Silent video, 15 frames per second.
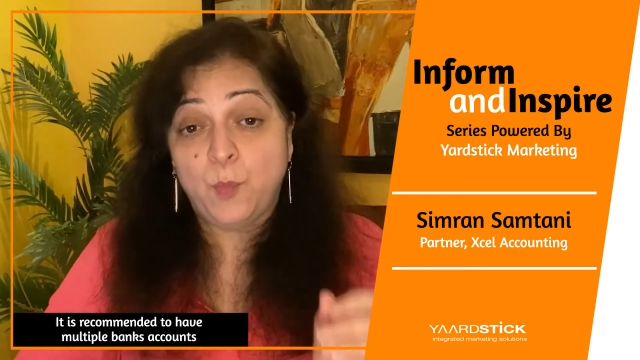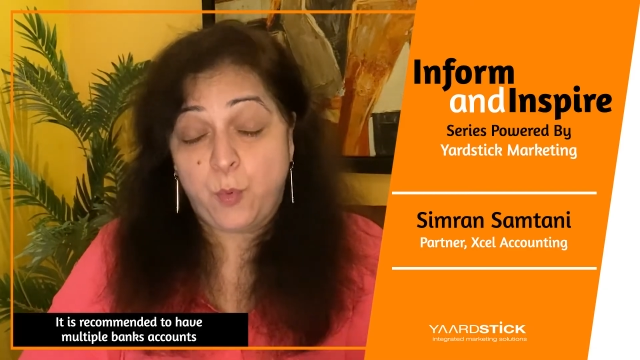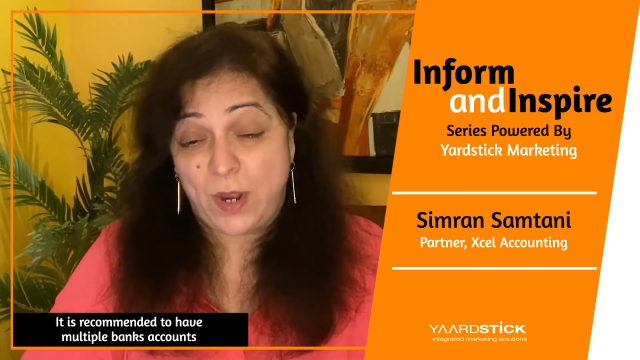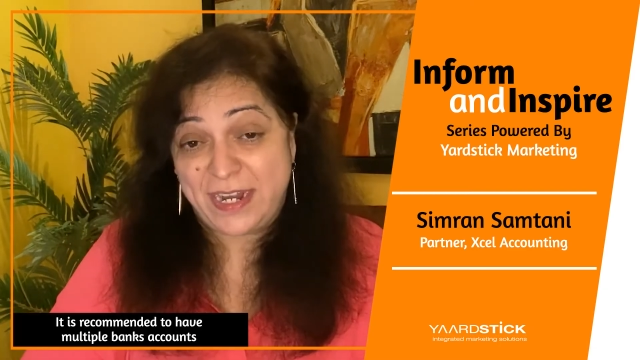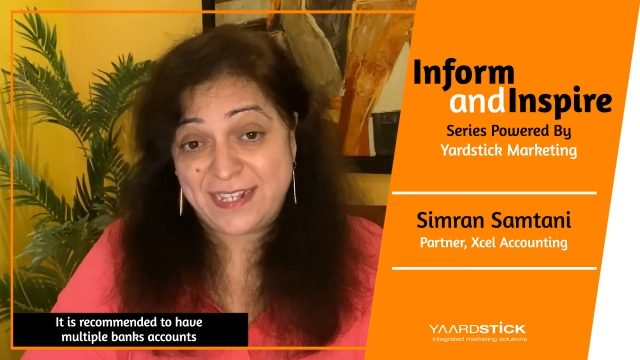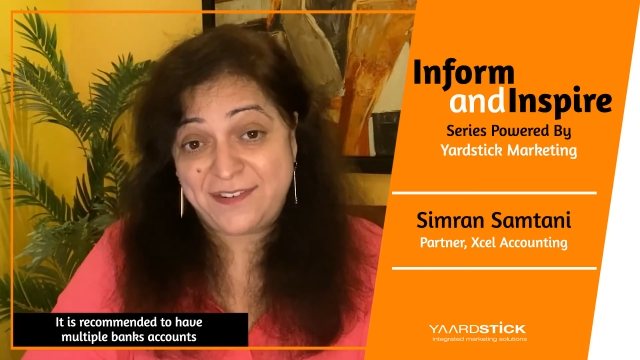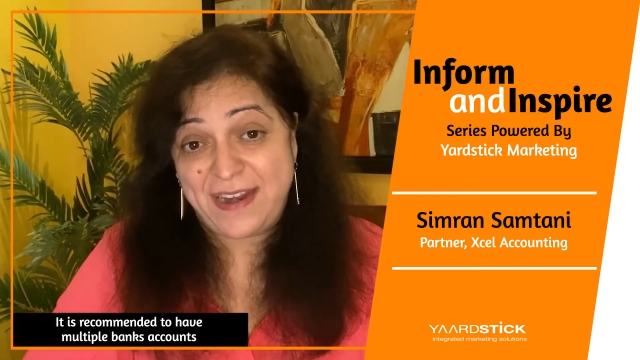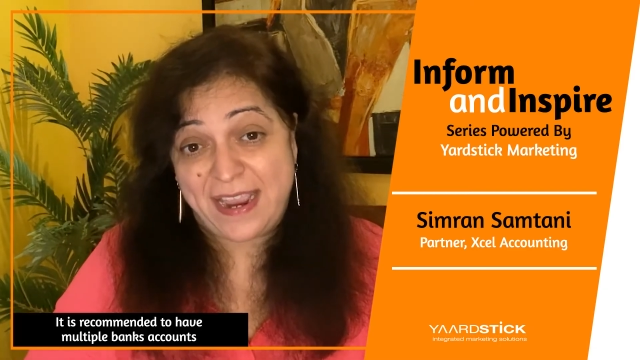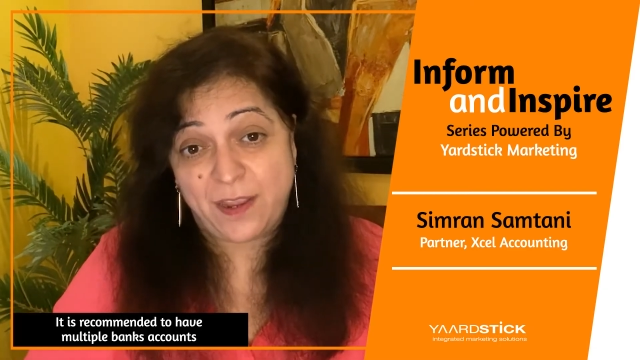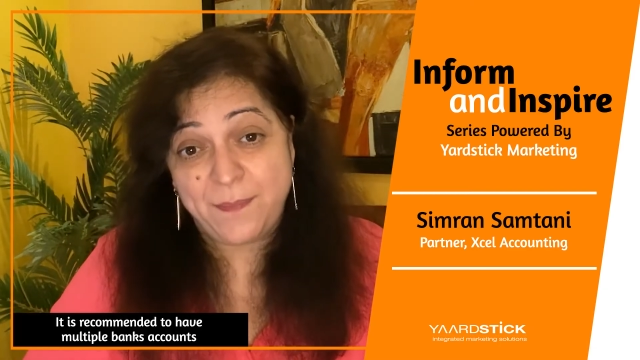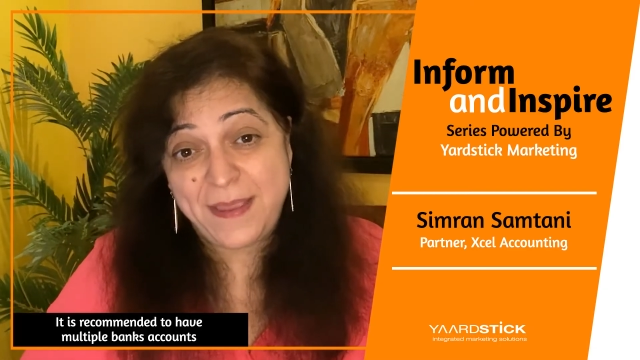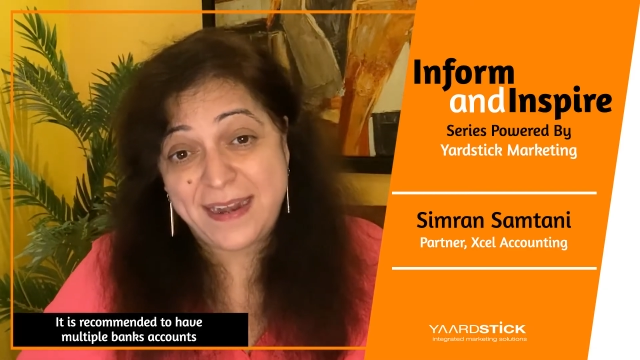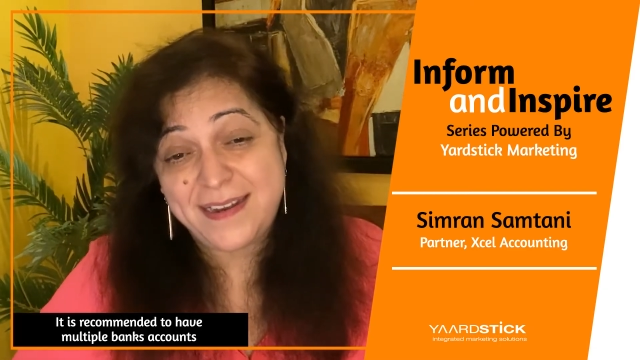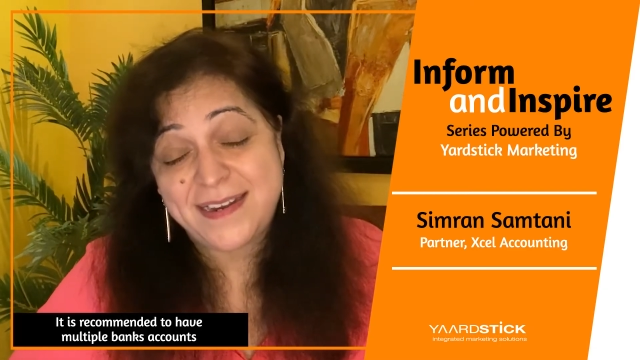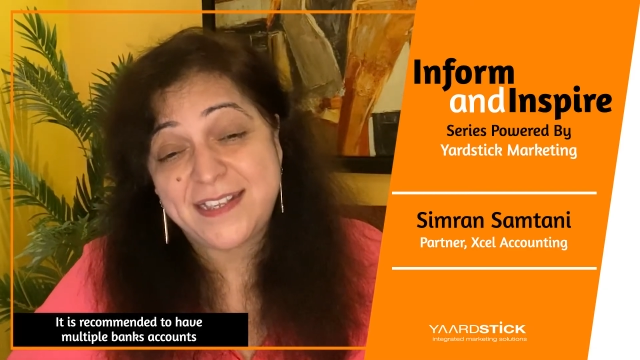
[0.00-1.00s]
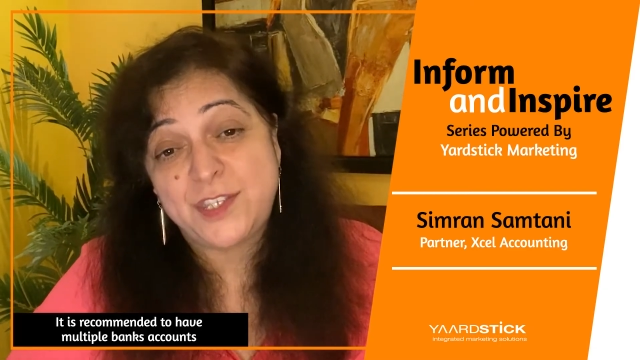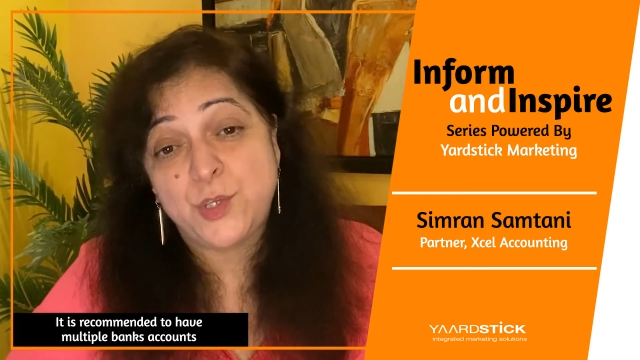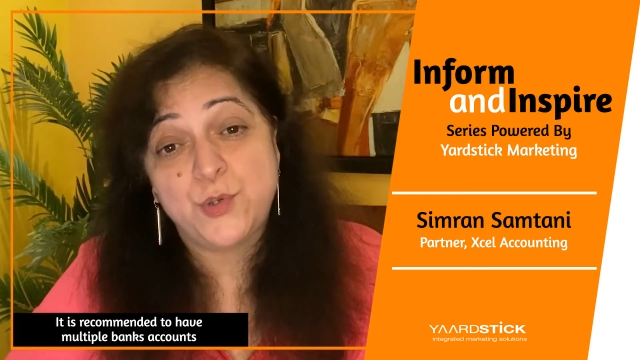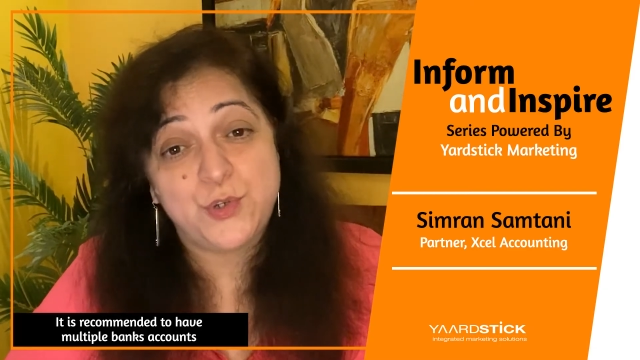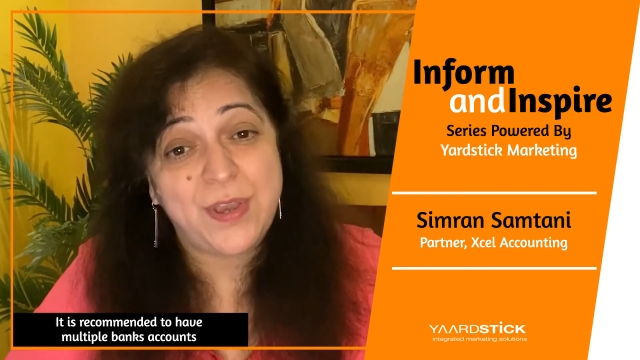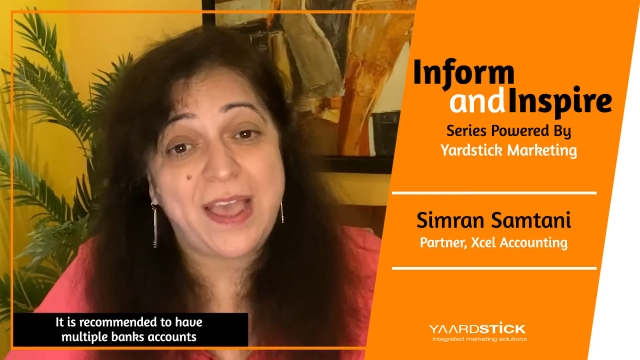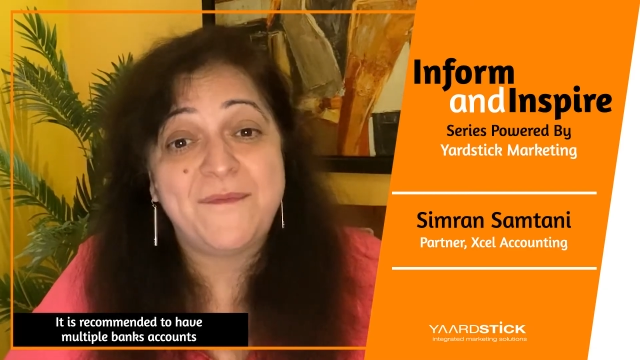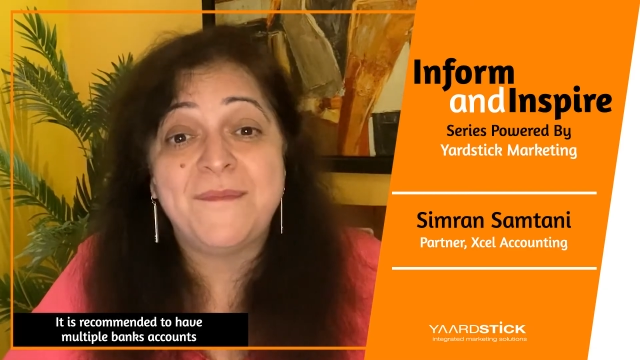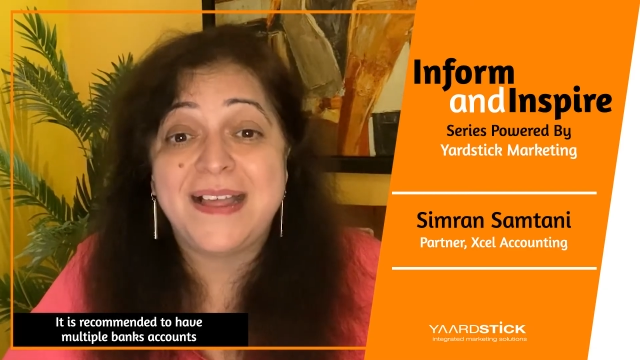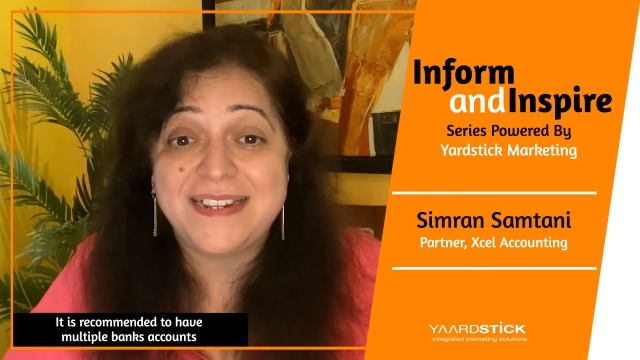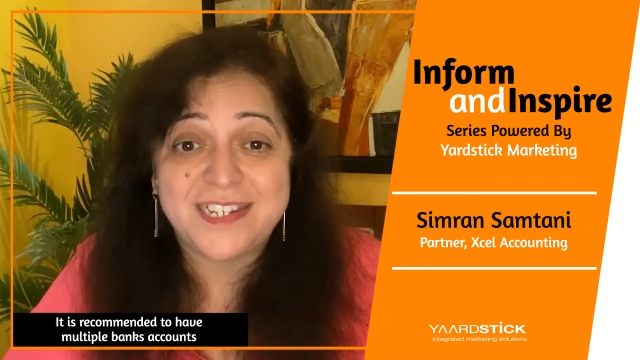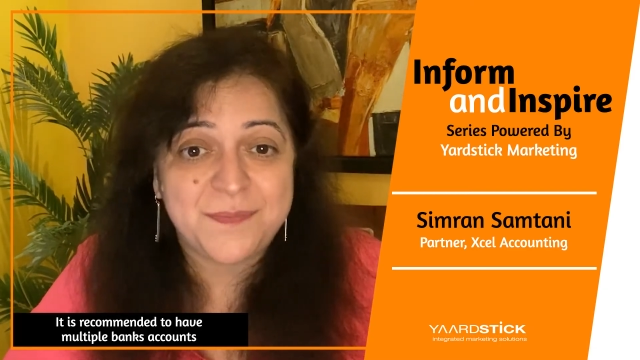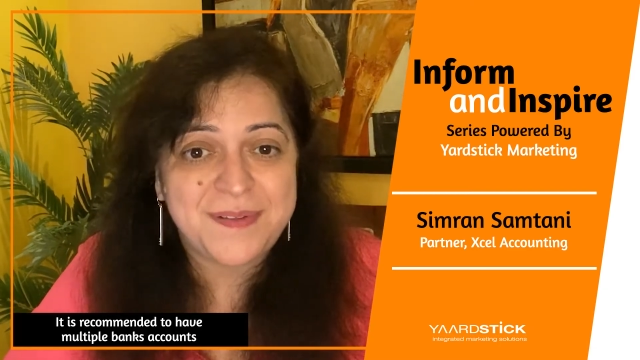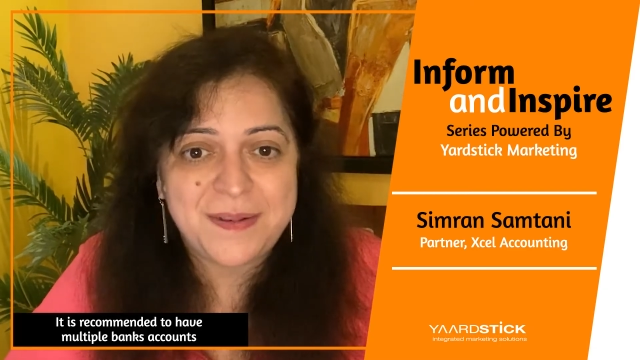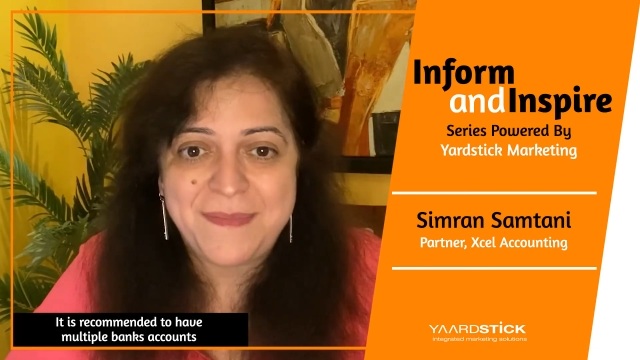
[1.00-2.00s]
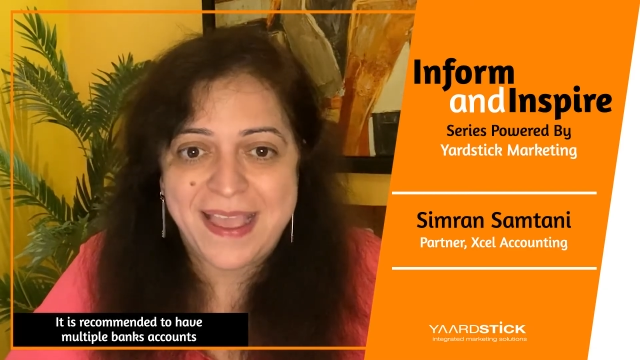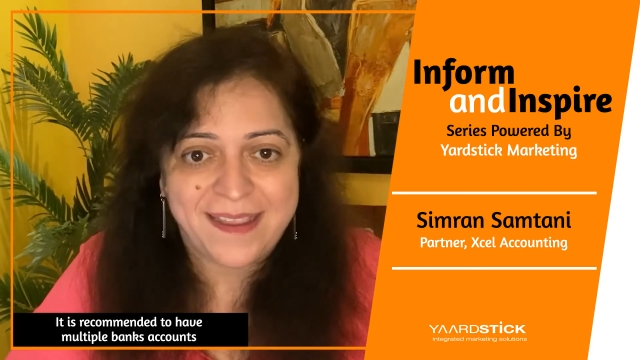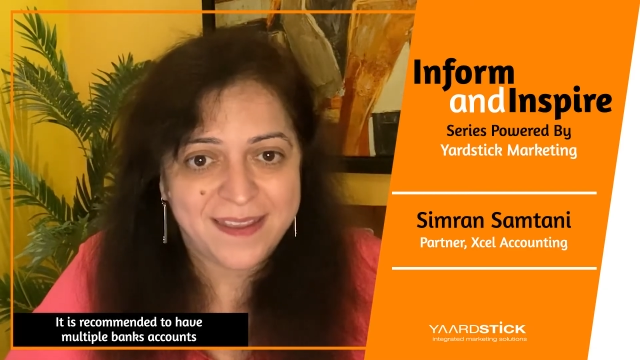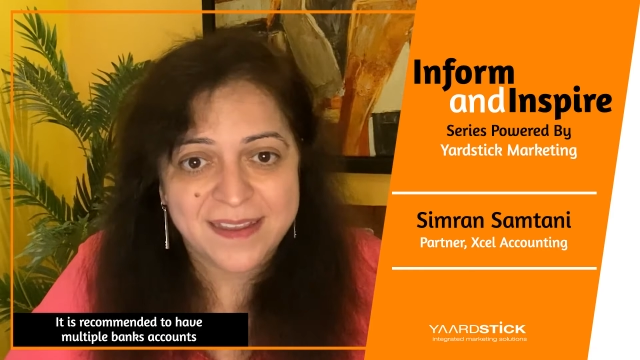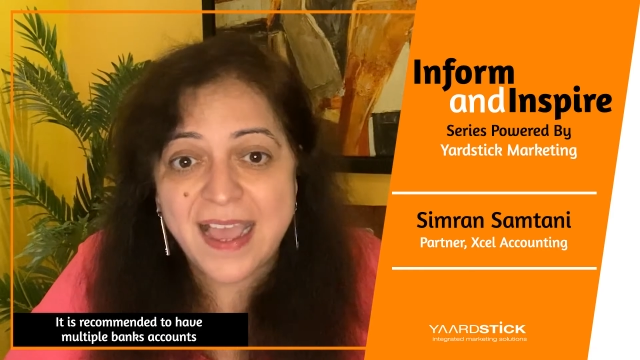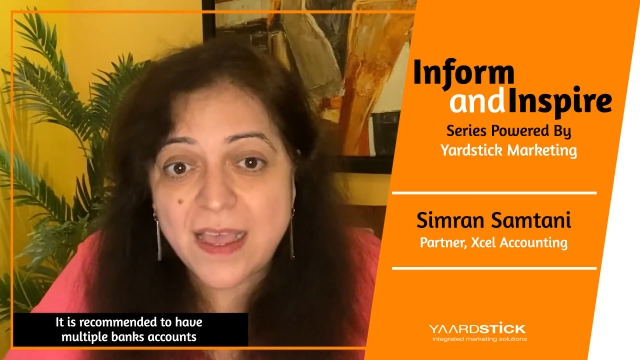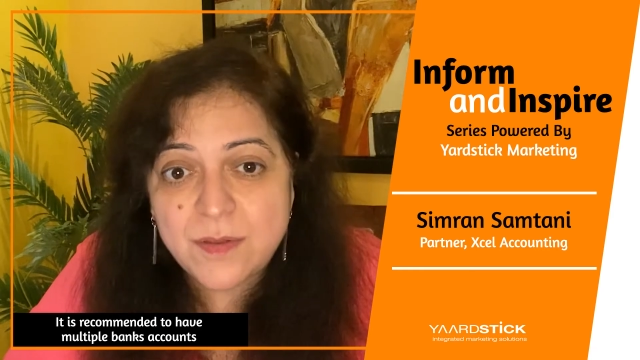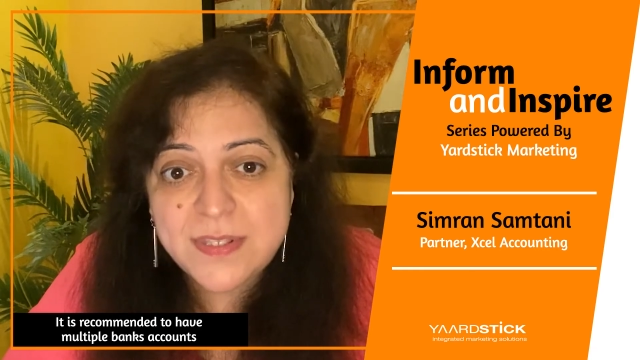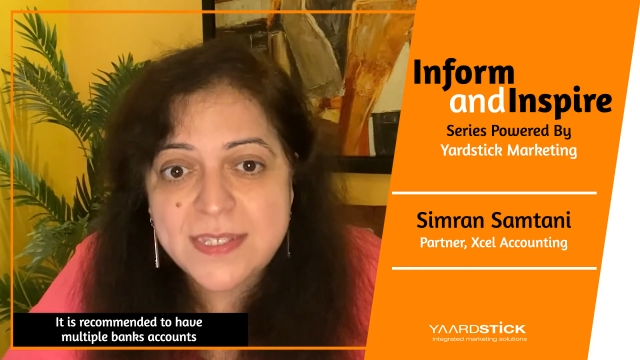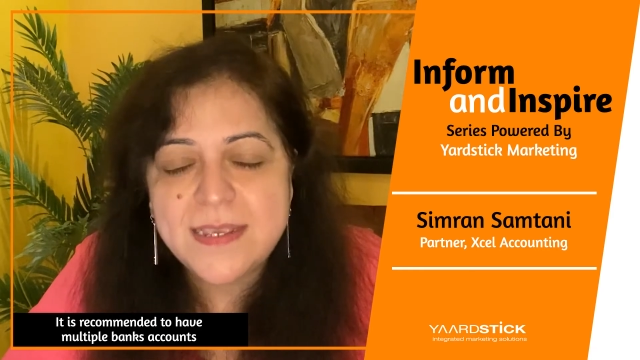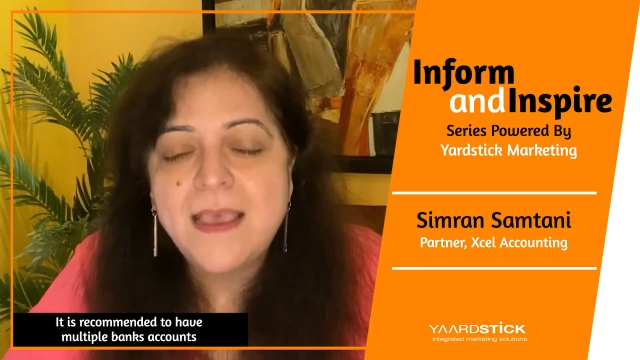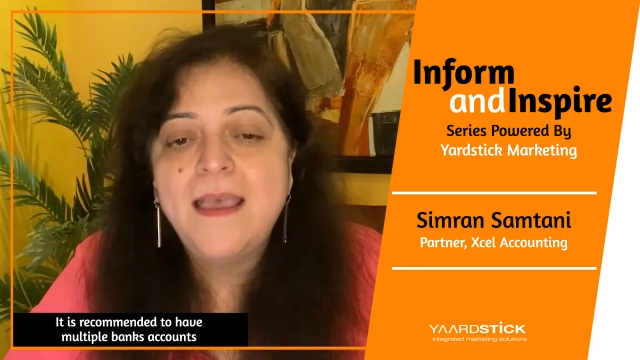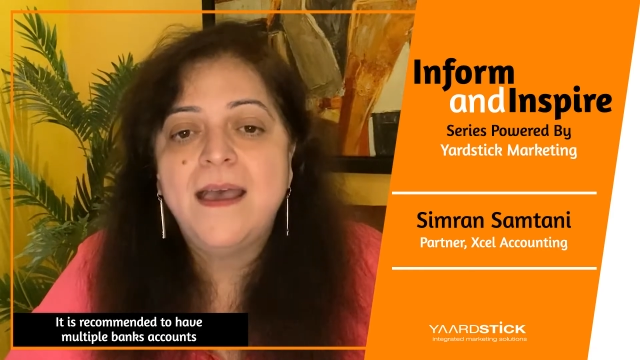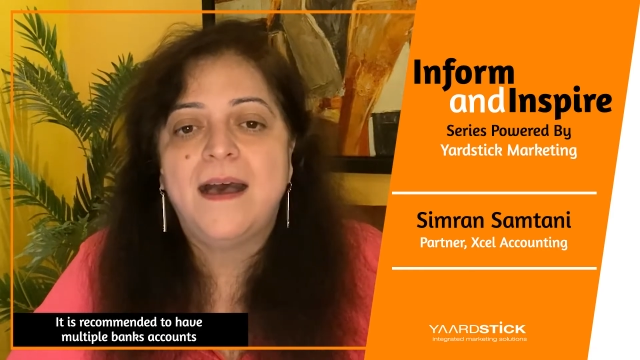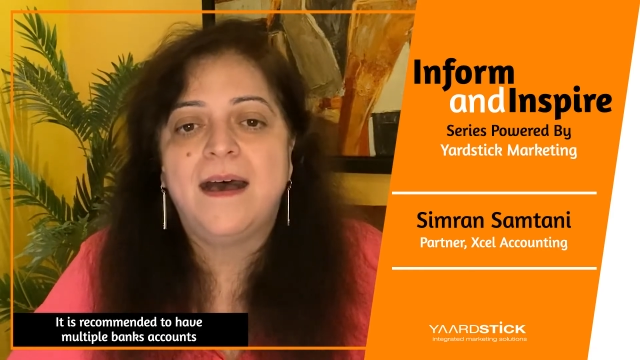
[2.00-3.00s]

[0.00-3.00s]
What is recommended is you to have multiple bank accounts,